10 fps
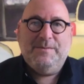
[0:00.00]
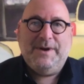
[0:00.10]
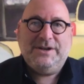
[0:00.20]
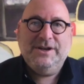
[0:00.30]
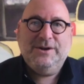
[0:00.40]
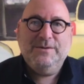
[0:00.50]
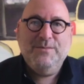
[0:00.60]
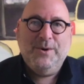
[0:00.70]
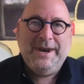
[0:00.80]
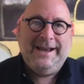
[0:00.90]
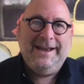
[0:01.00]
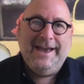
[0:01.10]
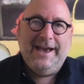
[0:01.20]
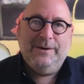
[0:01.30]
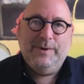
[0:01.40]
Prabhashni, good morning
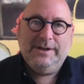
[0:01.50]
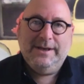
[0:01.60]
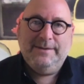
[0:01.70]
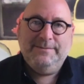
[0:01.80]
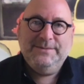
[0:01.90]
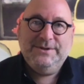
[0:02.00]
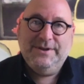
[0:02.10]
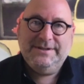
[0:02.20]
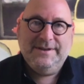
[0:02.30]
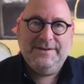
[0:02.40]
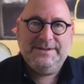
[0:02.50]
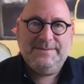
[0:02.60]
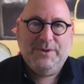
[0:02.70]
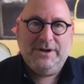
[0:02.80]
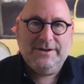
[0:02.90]
and welcome to the
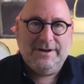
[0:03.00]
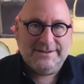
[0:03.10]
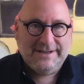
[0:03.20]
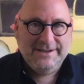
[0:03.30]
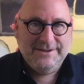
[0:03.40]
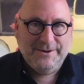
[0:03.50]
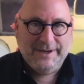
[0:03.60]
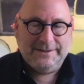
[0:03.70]
Synthesis Podcast. How are you doing?